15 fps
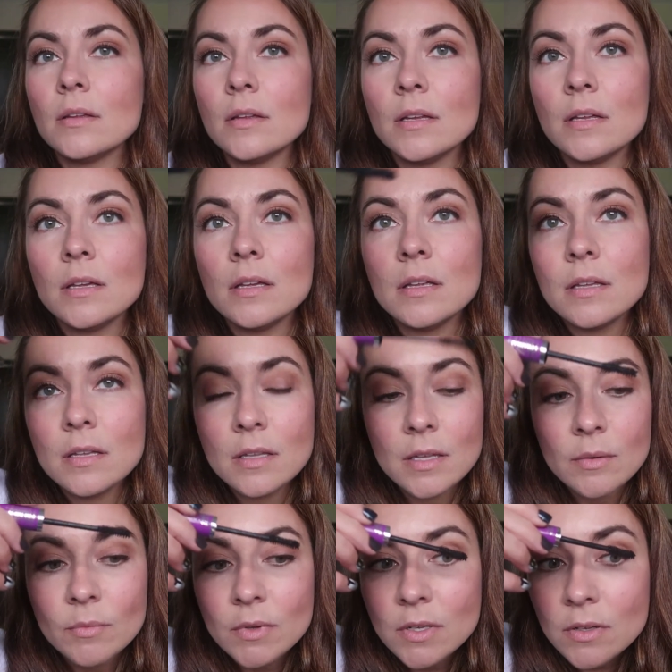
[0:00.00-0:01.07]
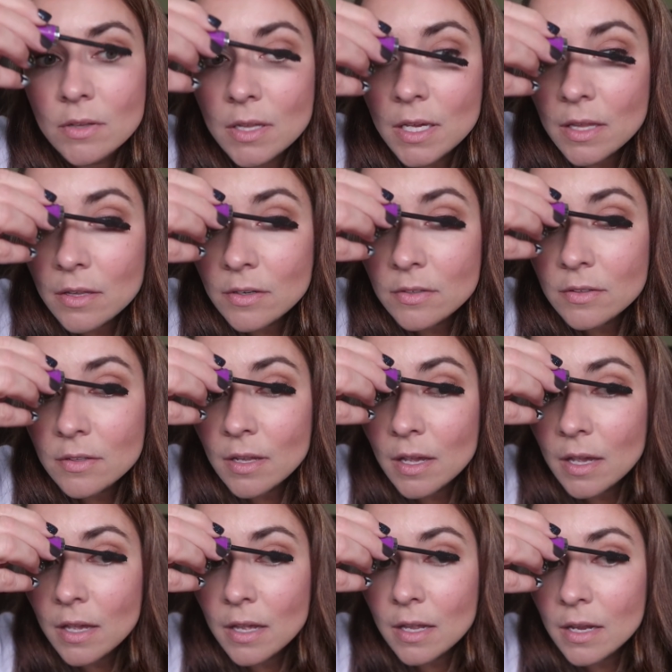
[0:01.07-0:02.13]
And then we'll do the other
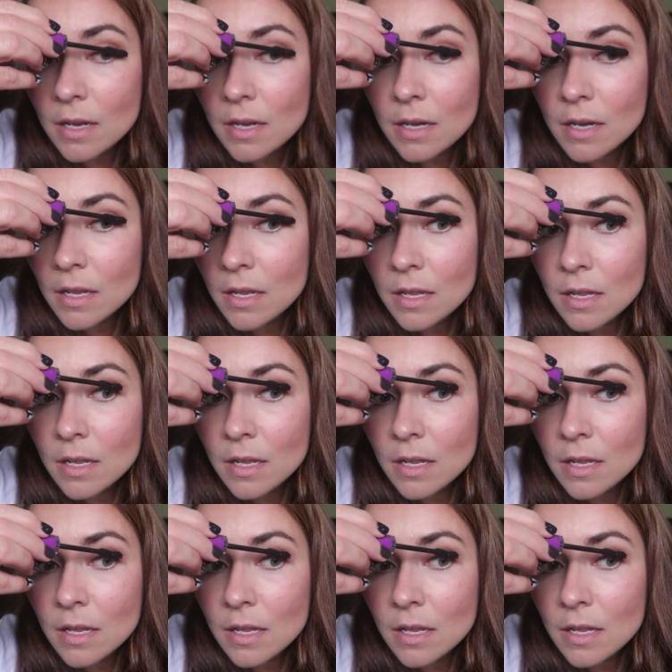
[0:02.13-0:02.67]
side.